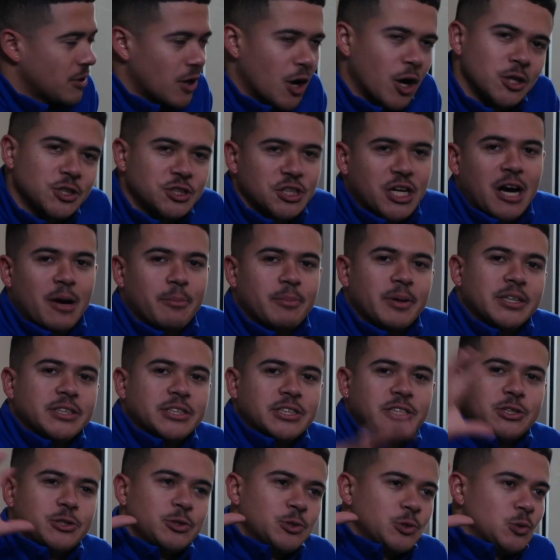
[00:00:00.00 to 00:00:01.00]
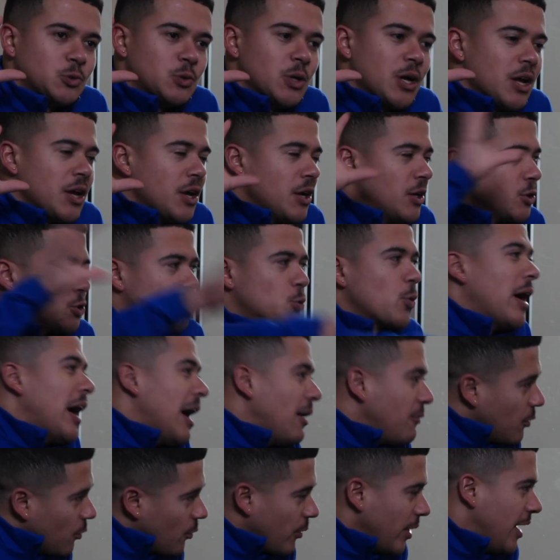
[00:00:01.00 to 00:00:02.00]
Our job is to
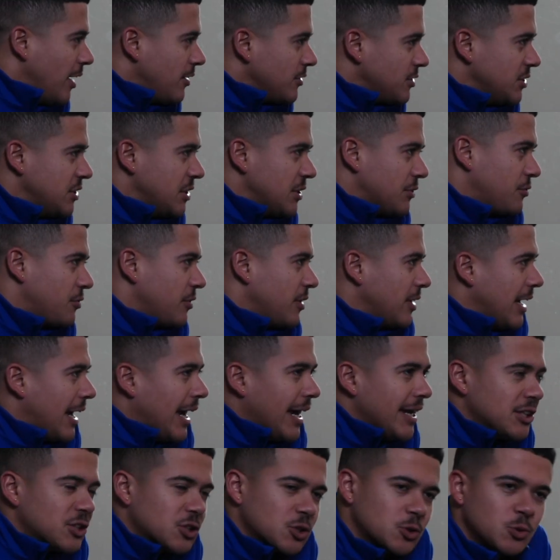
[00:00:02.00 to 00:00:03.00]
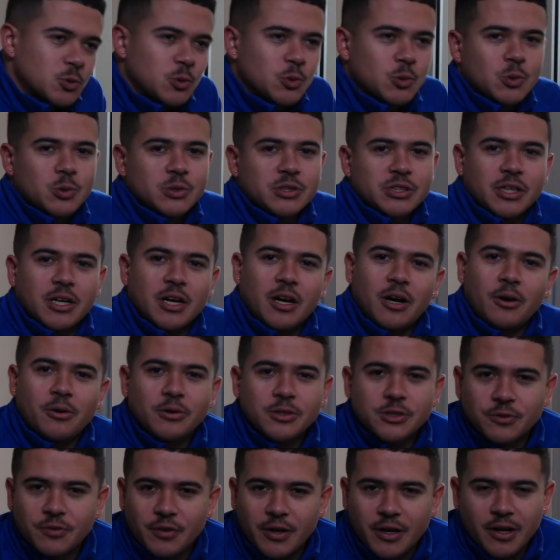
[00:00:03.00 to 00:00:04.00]
travel around to different high schools and
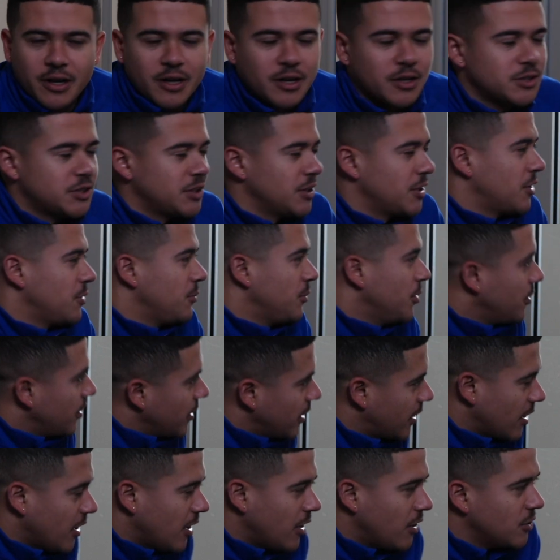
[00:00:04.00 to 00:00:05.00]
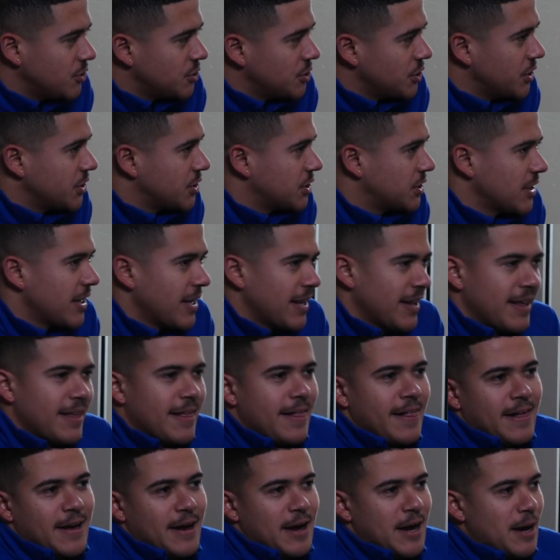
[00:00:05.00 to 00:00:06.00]
college fairs and community colleges,
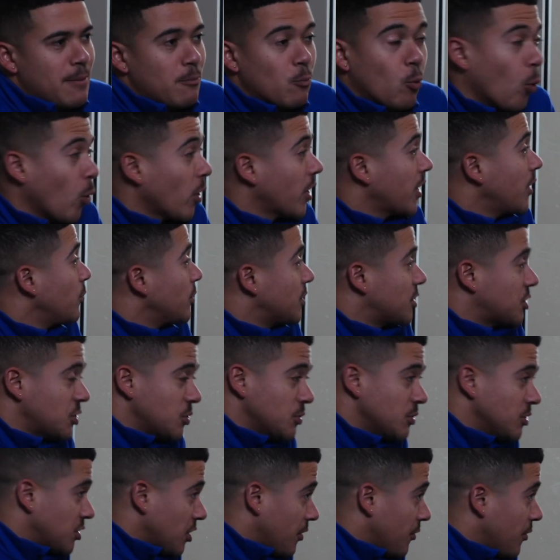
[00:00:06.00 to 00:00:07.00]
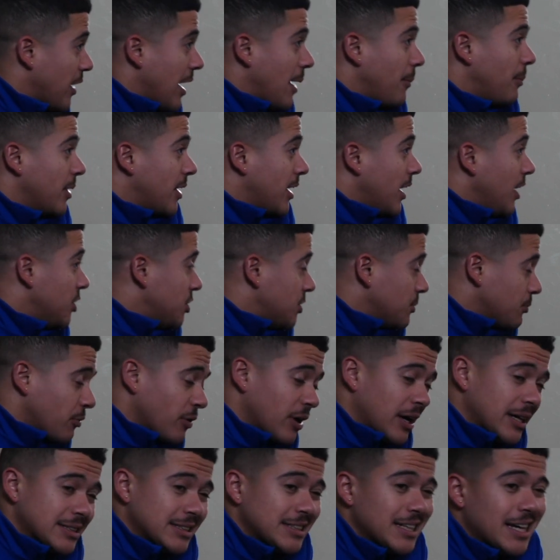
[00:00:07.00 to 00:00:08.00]
working with students on their application
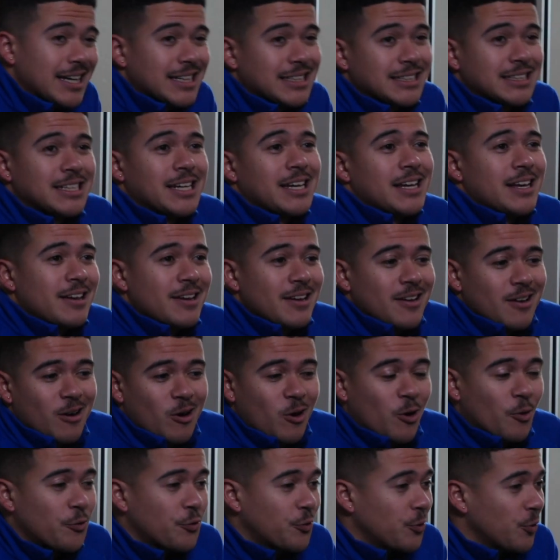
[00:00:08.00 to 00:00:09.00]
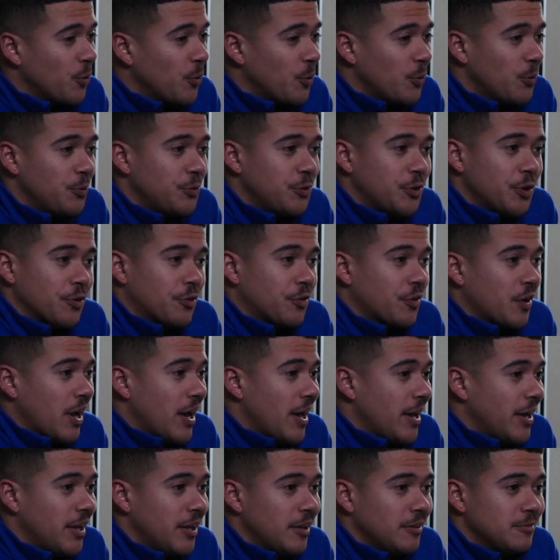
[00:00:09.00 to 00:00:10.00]
process. Also, just
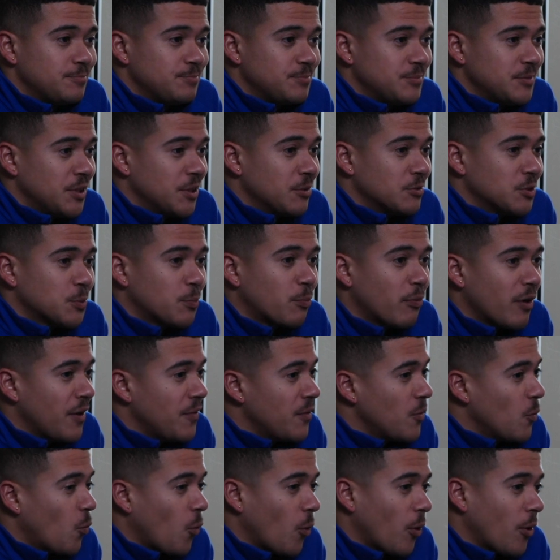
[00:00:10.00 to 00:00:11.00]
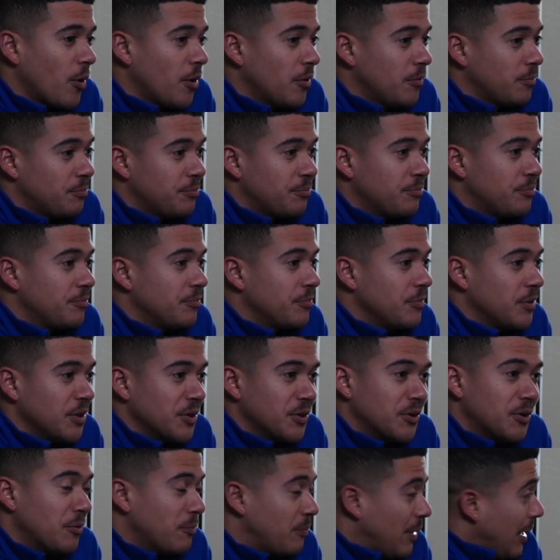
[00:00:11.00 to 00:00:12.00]
kind of spreading the word
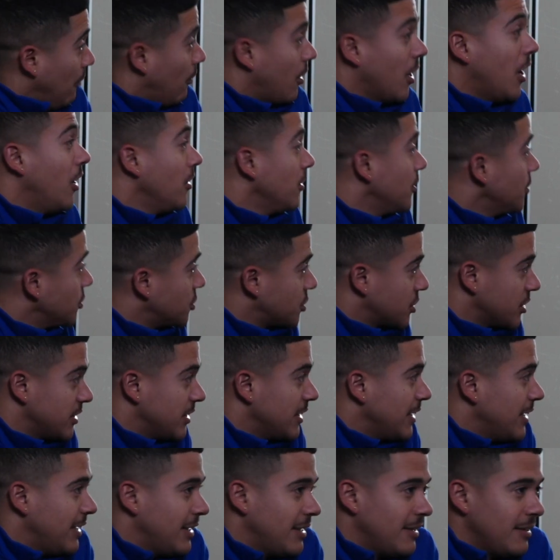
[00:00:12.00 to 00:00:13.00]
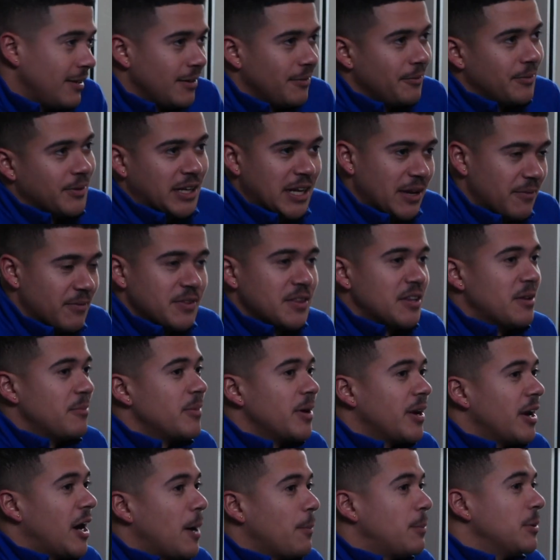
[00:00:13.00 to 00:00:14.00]
about college and giving them
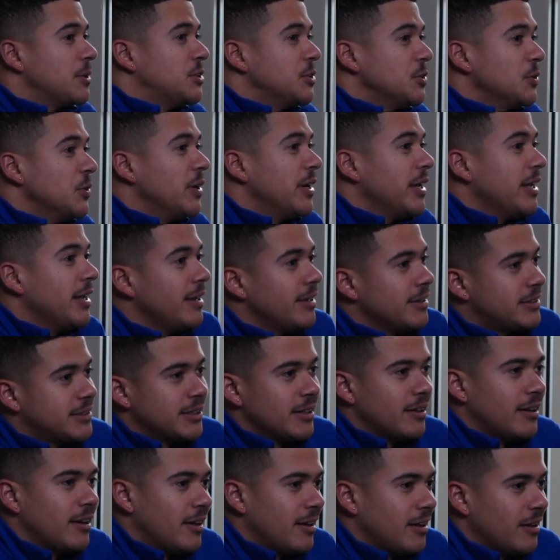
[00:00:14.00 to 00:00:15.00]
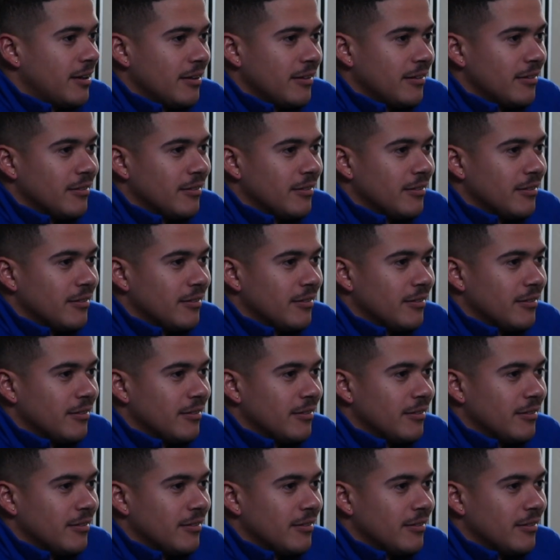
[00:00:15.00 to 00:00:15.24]
an opportunity to